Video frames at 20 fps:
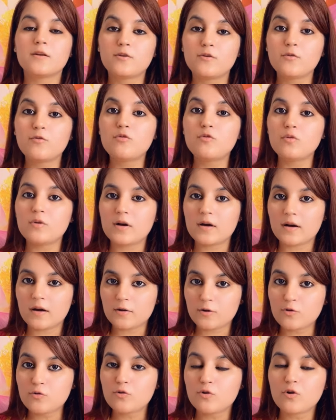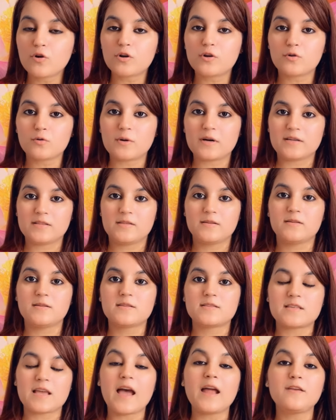do good to
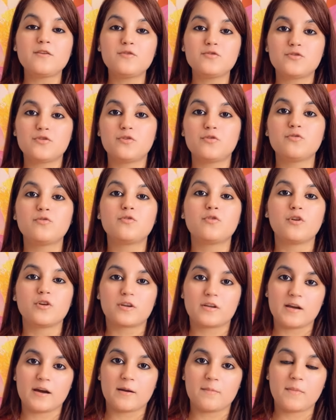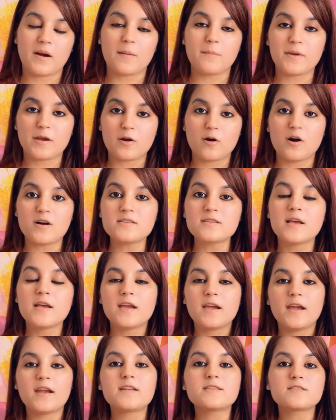others, and you should do good karma, because
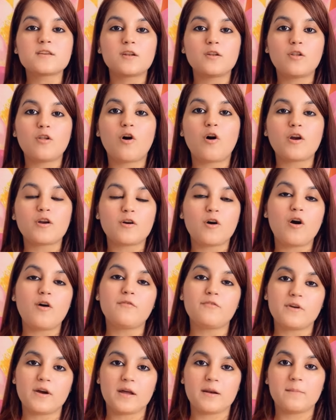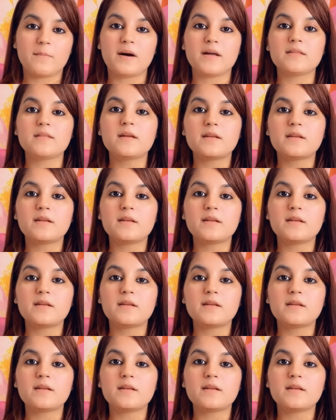it is a lot of karma.